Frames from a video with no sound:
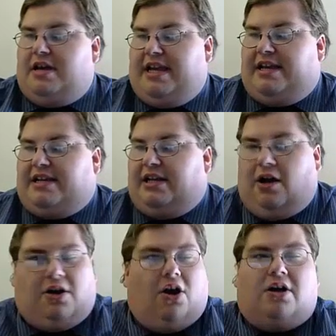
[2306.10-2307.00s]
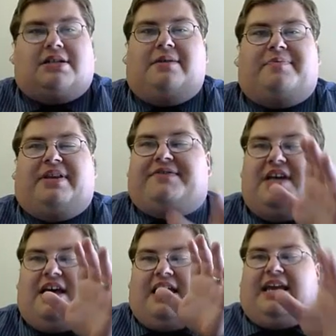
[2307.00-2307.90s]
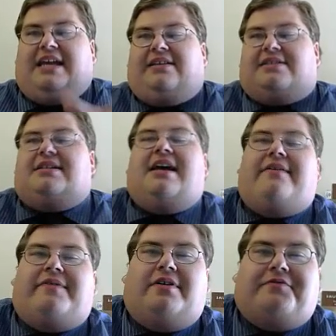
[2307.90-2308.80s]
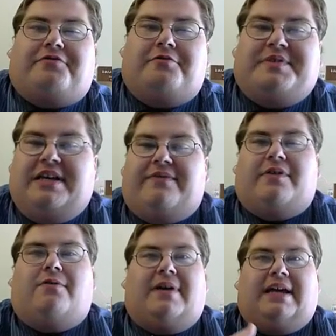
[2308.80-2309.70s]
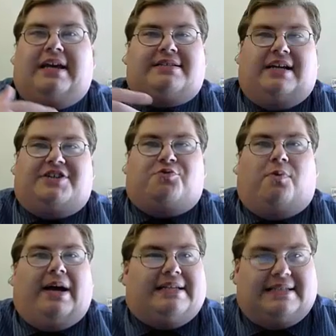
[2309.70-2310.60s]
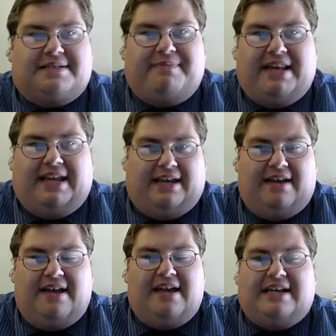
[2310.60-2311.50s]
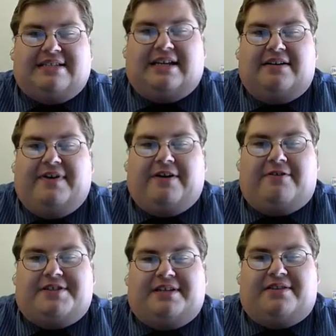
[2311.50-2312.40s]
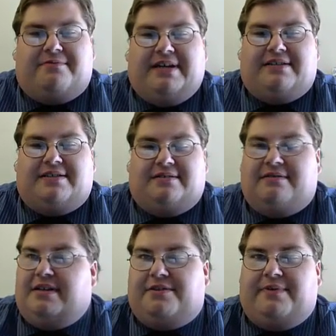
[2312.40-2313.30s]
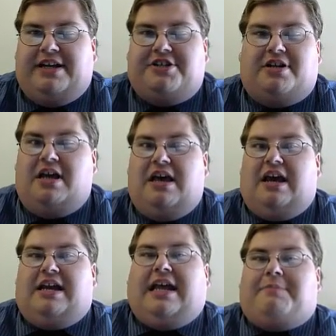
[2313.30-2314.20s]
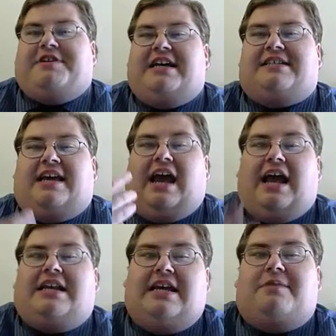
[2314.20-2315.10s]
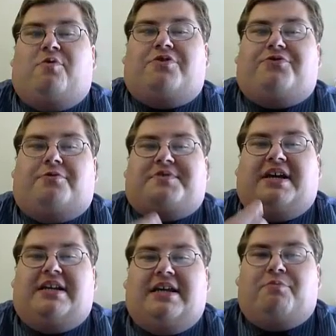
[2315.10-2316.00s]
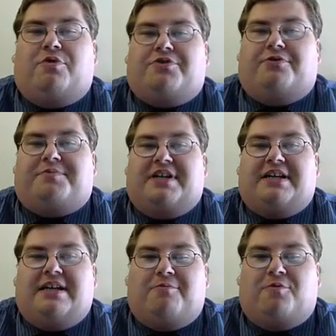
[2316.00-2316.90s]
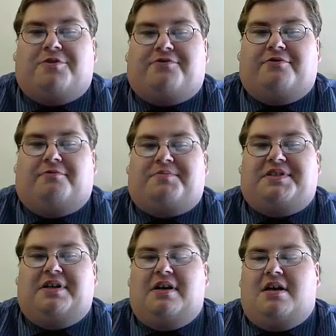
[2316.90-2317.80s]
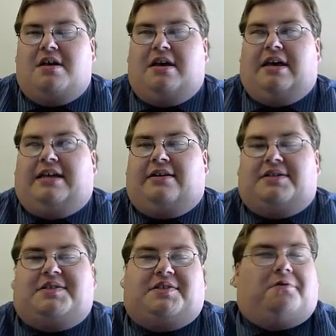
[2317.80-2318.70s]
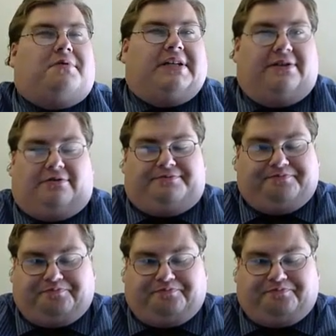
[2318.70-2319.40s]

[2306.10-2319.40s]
He constantly believes he doesn't have enough troops, even though he has like twice as many as the Confederacy in the region. And he keeps asking, I need more troops, I need more troops, I need more troops. He does so little